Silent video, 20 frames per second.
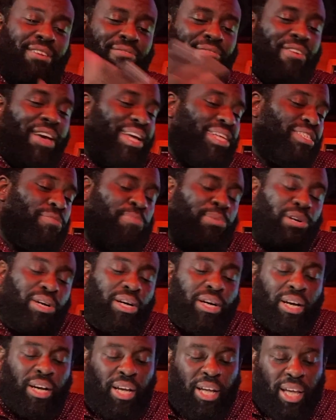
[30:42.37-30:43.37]

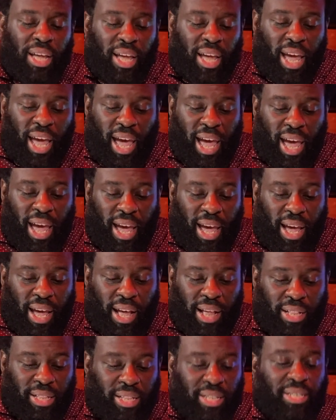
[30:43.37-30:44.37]
Facebook.
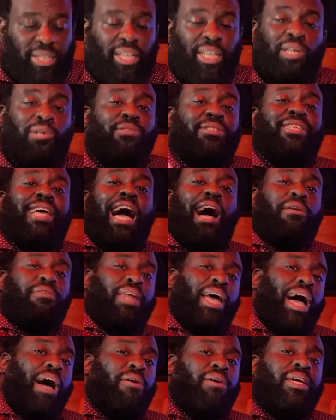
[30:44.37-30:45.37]
And the single is out
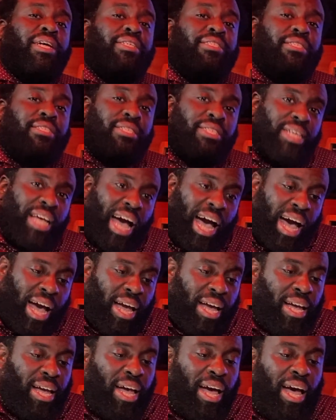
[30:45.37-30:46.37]
now, Kiss the
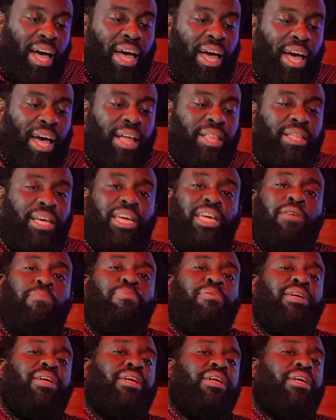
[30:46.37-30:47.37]
Sky, and the
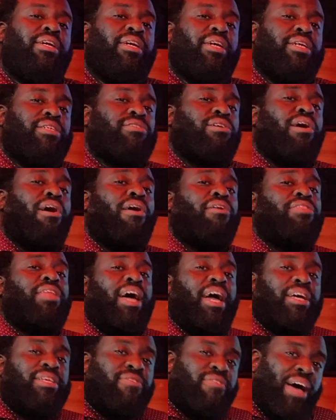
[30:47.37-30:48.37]
EP is called The
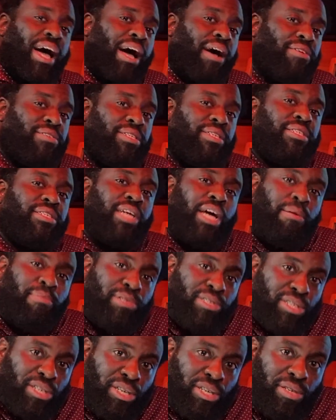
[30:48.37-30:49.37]
X-Files, and it's coming
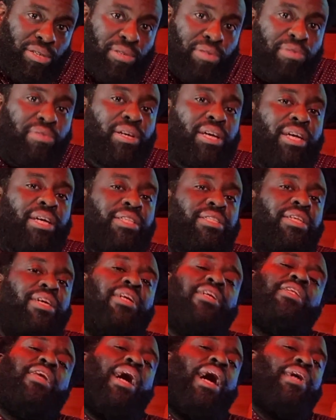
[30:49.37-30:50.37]
to you at the
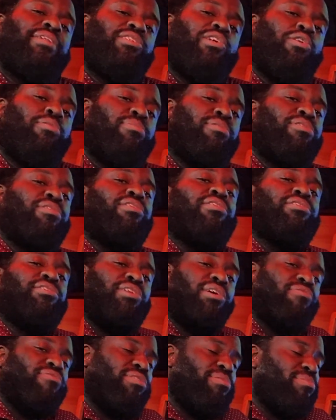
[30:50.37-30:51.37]
end of October, early
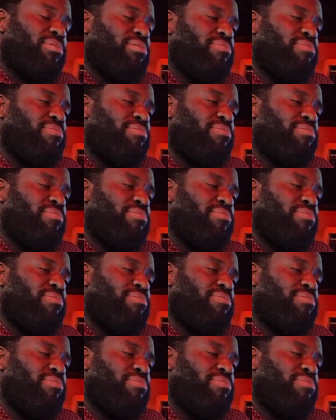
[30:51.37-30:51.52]
November.